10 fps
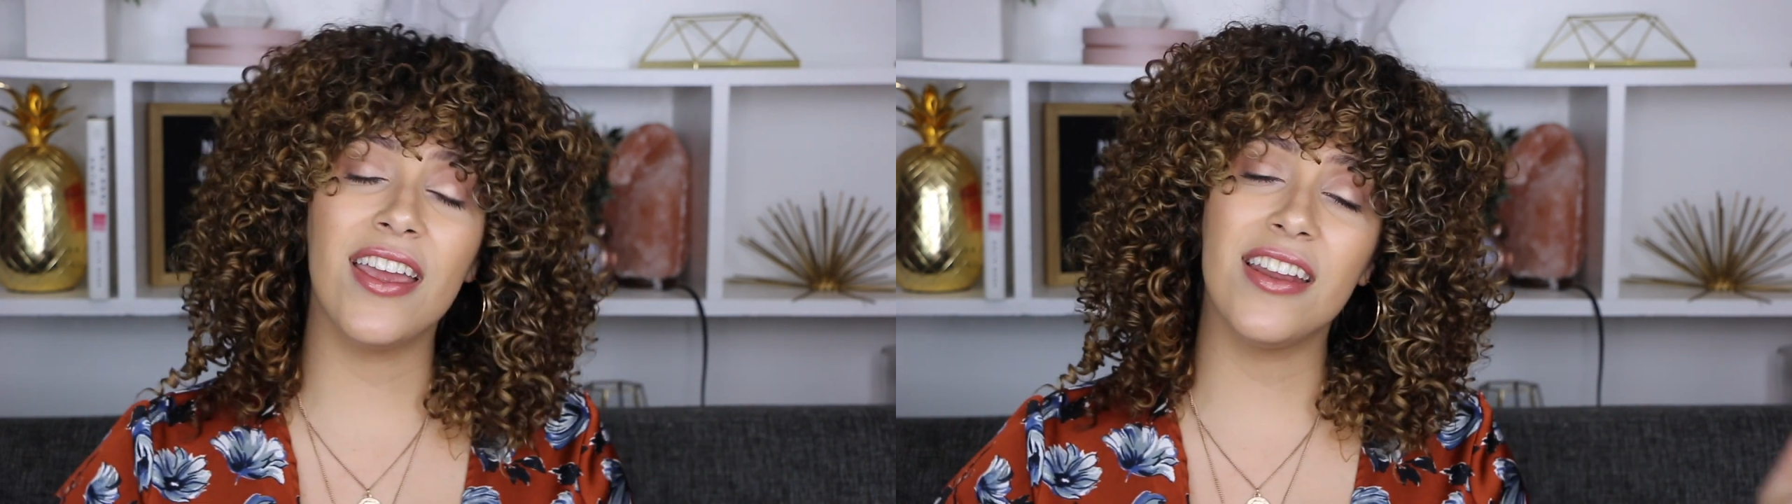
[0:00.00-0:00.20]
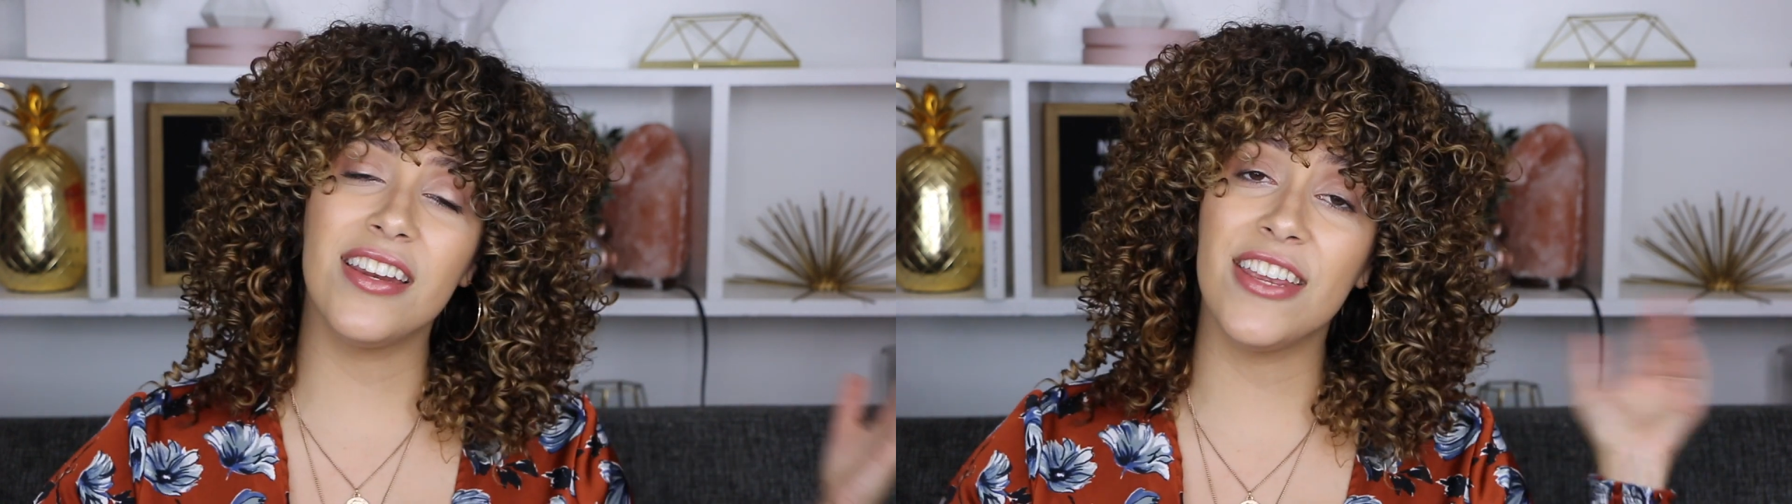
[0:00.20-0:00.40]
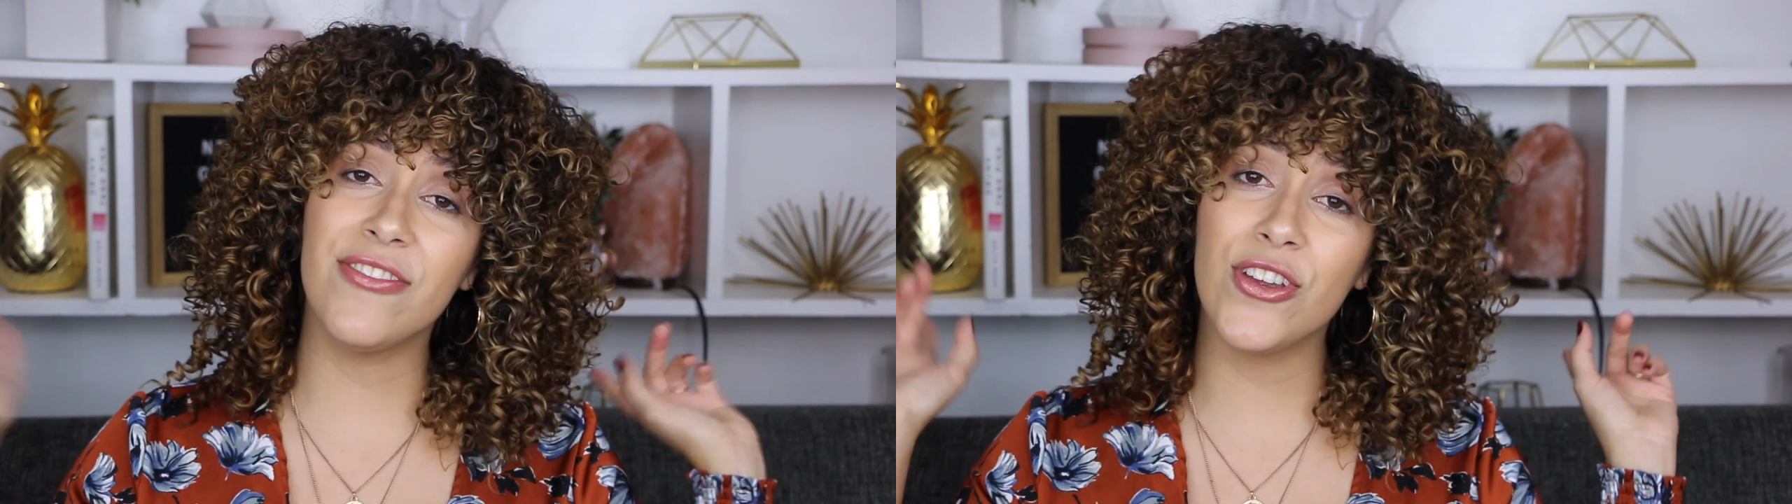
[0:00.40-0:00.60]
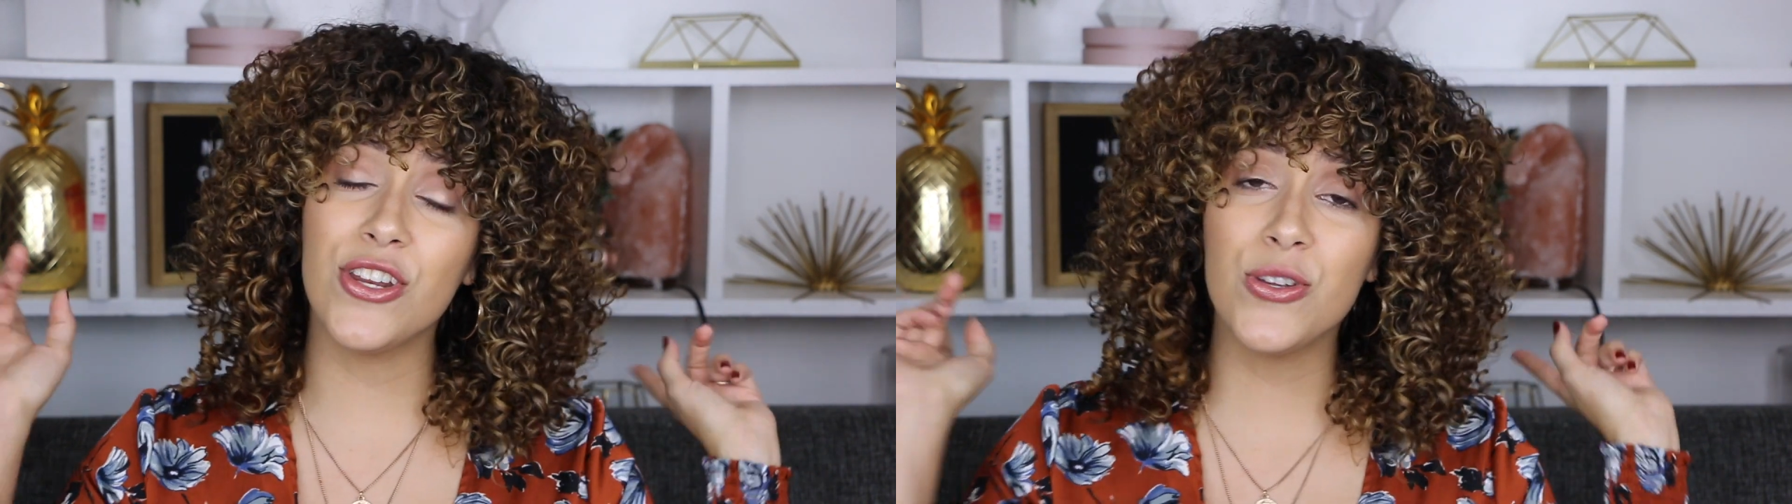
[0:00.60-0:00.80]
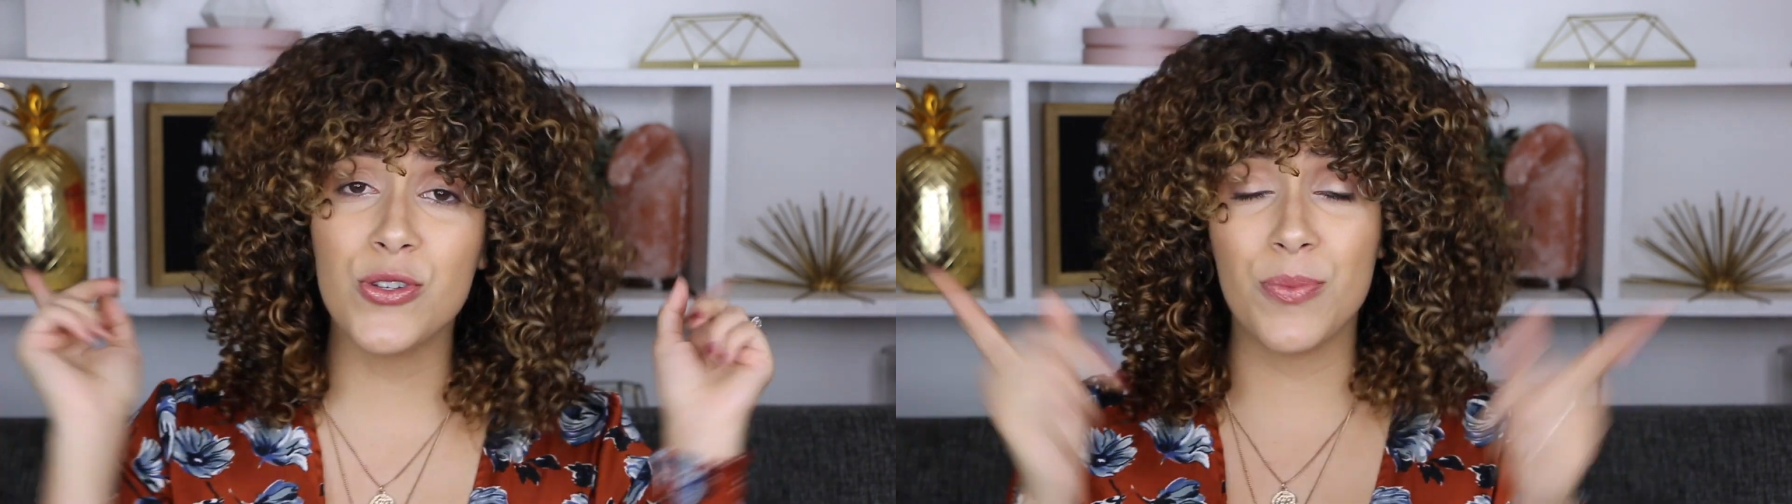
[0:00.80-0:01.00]
and if
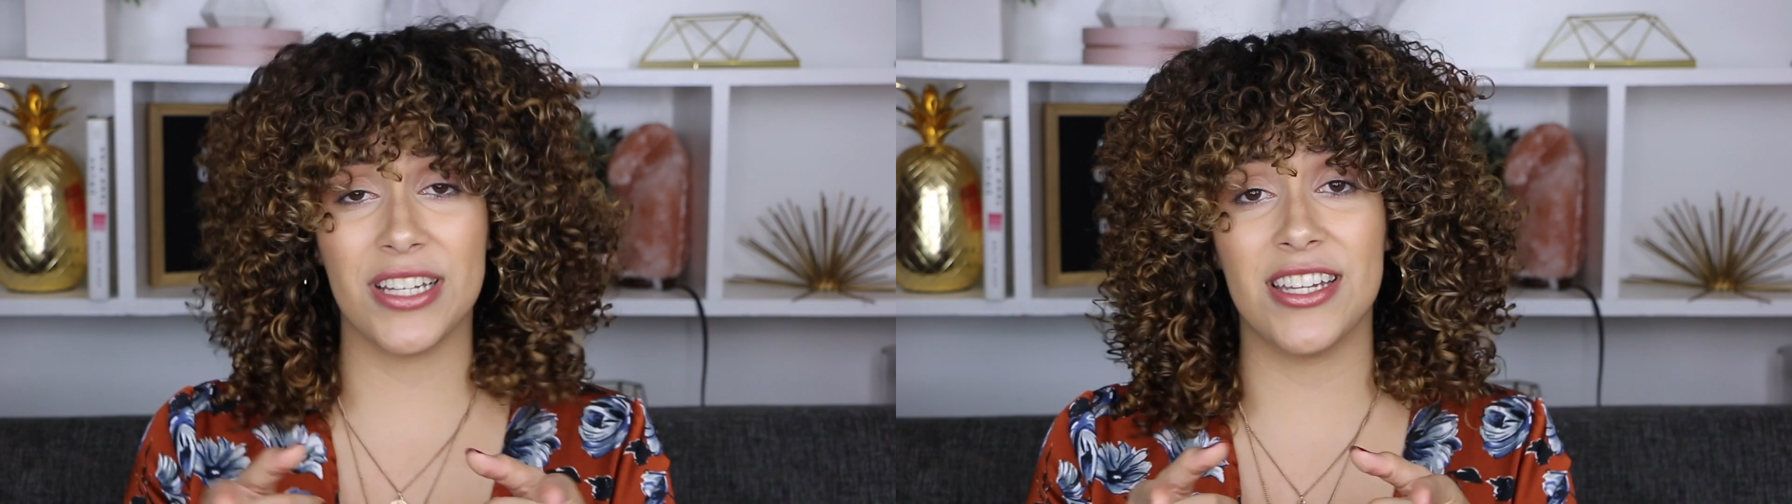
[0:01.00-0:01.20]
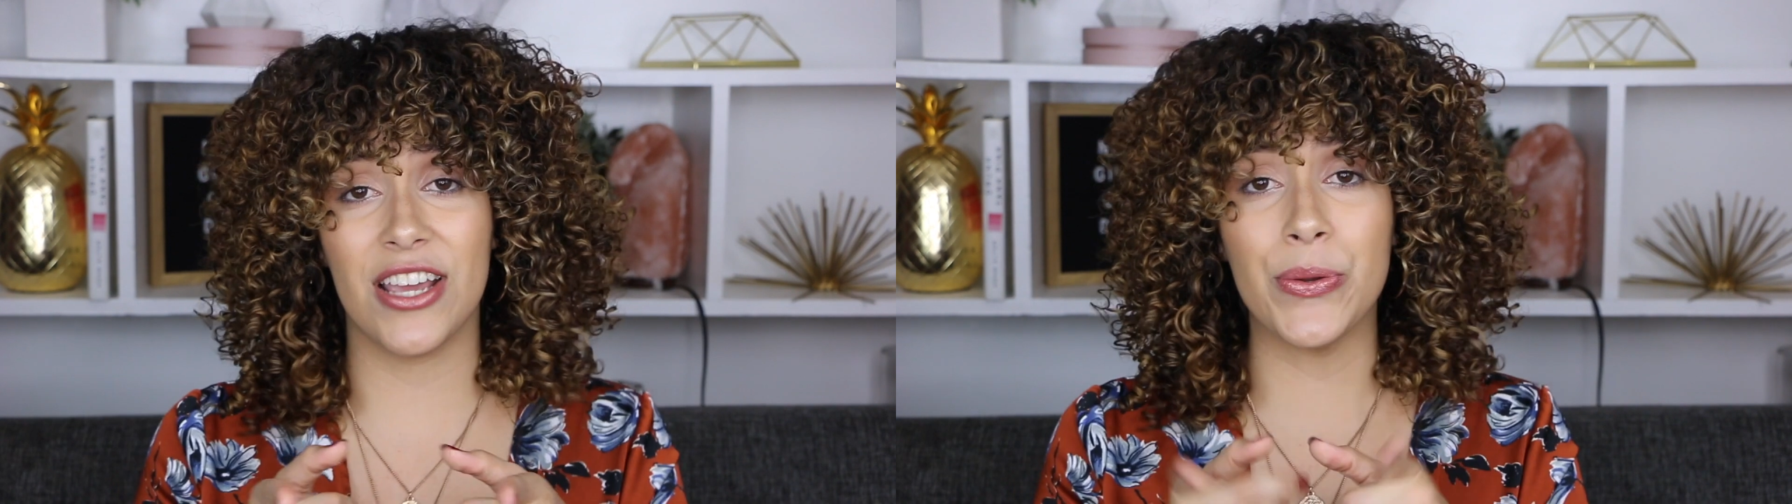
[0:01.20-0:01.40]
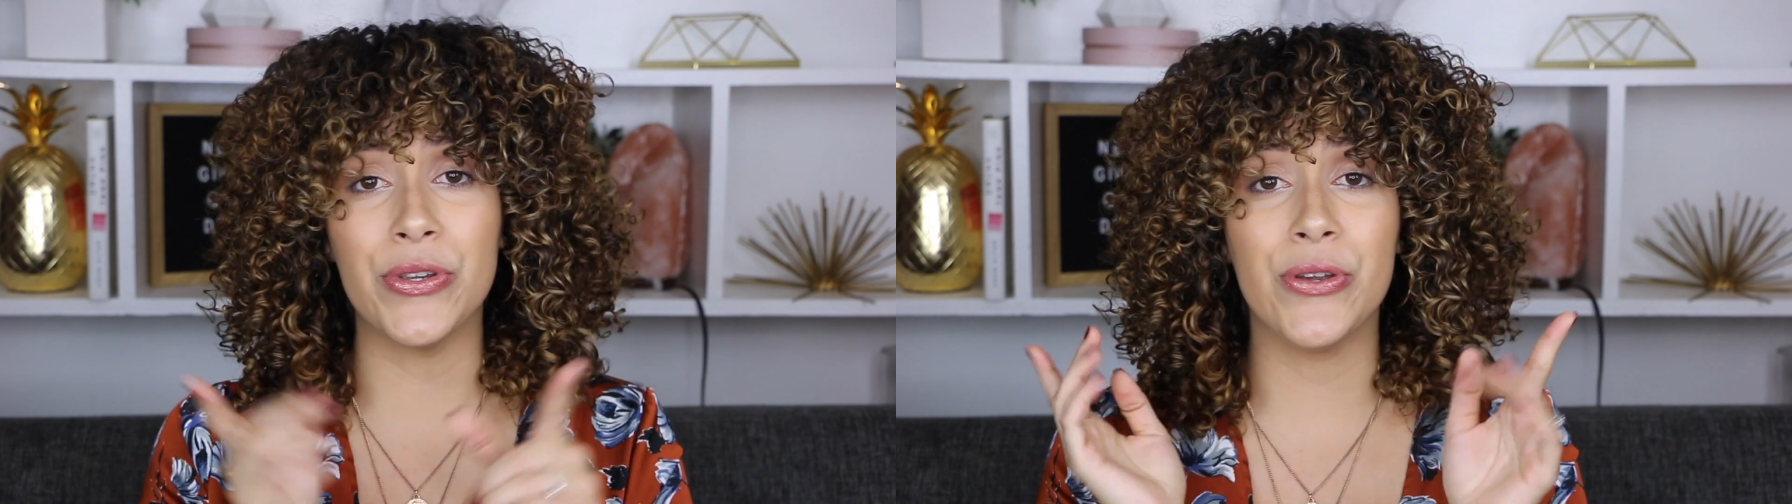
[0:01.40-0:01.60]
you're new to my channel